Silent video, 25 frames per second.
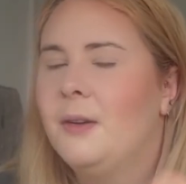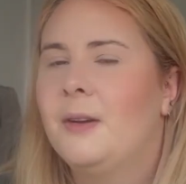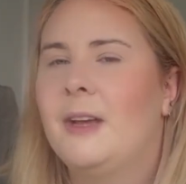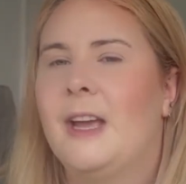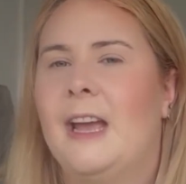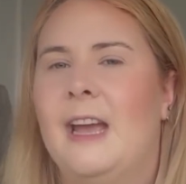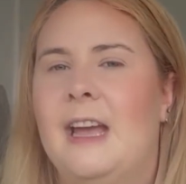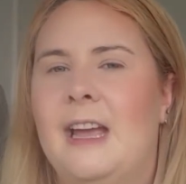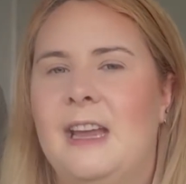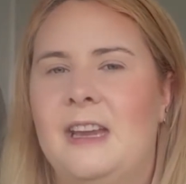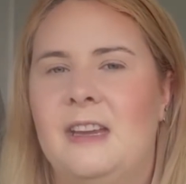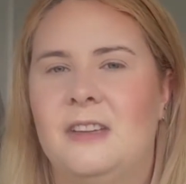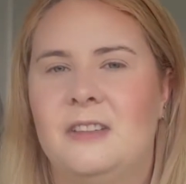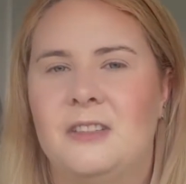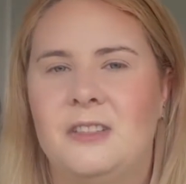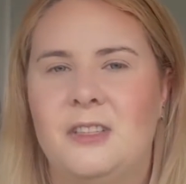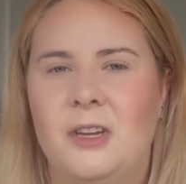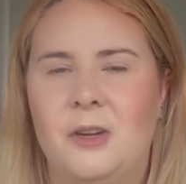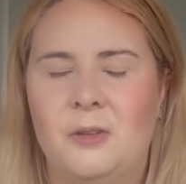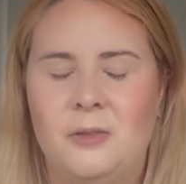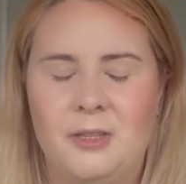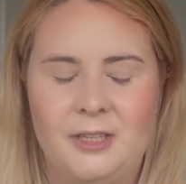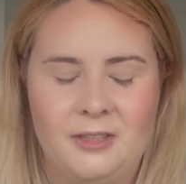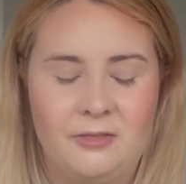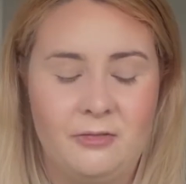Okay,
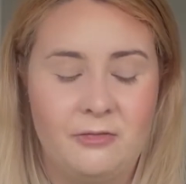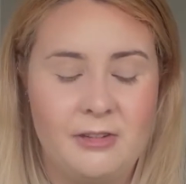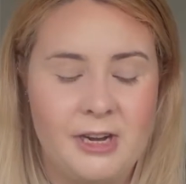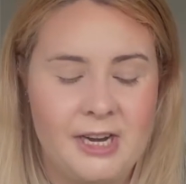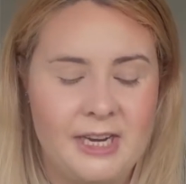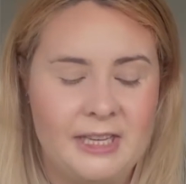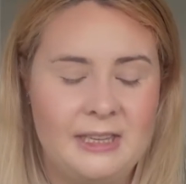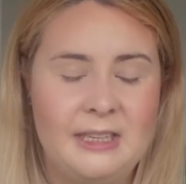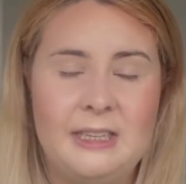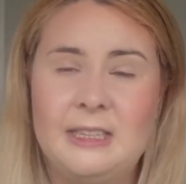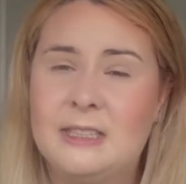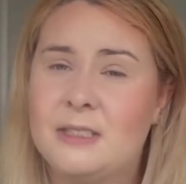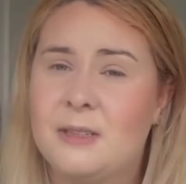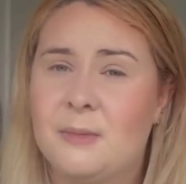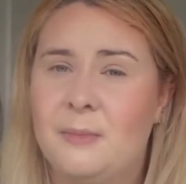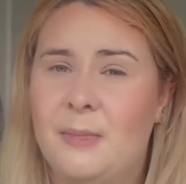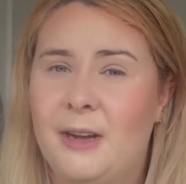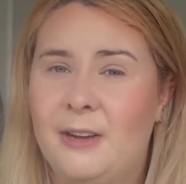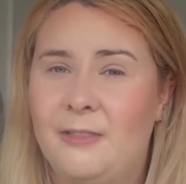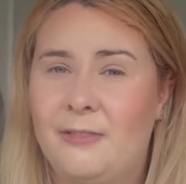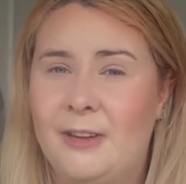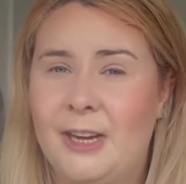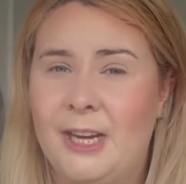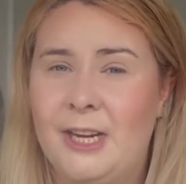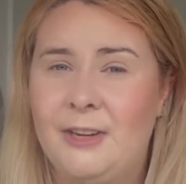so this really isn't
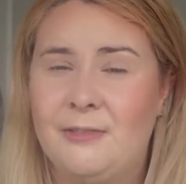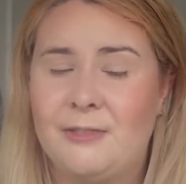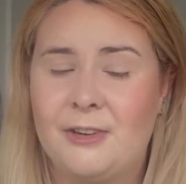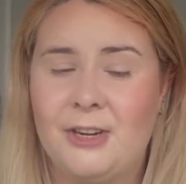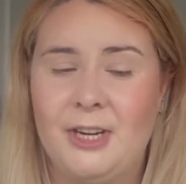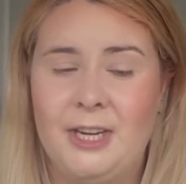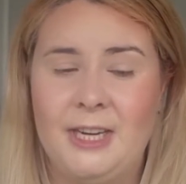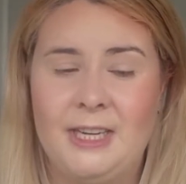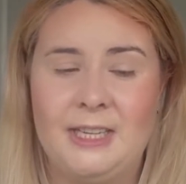my favourite.